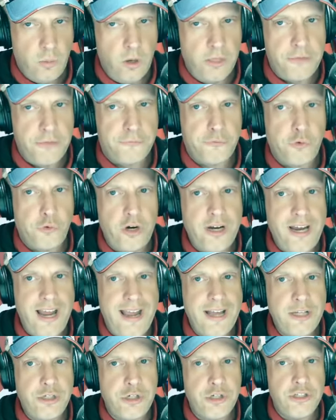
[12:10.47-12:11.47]
With free
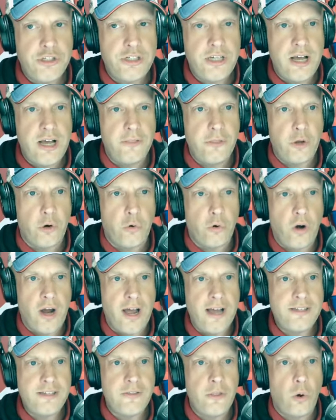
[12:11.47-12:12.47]
agency on the
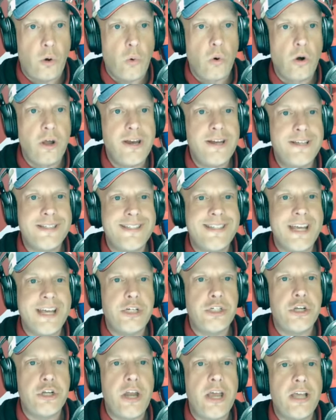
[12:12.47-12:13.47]
horizon, the
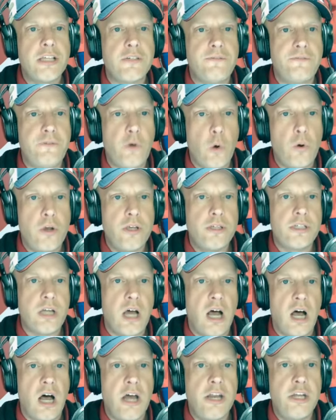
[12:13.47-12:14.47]
organization is
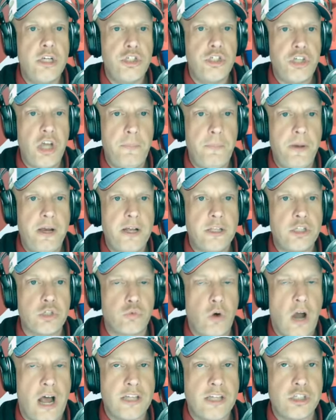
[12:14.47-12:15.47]
focused on shaping
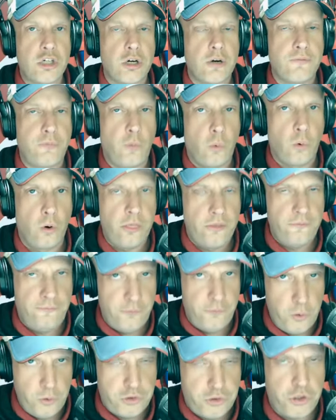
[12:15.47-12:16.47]
its roster for the
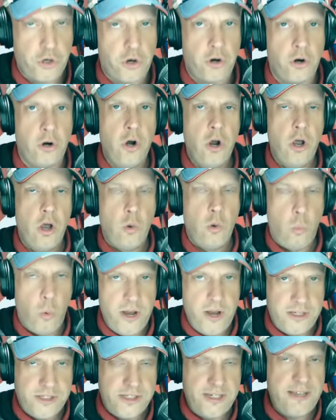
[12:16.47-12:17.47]
future.
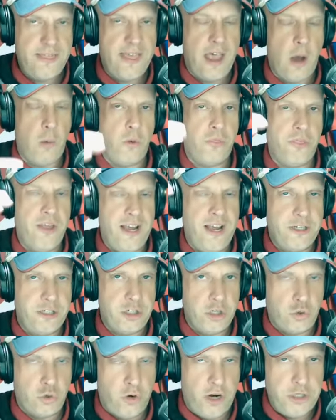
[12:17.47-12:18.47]
We see that with the
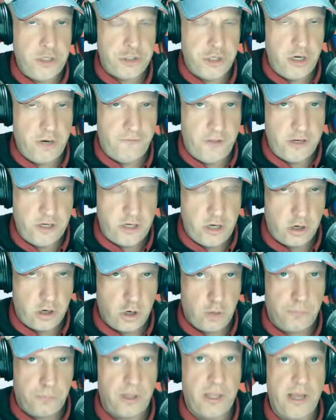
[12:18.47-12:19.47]
integration of the
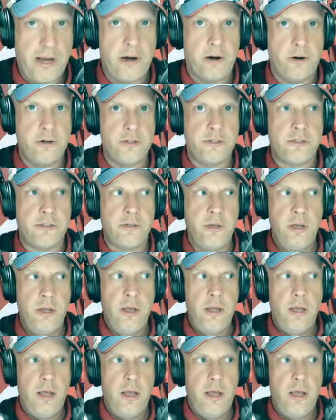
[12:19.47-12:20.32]
younger players.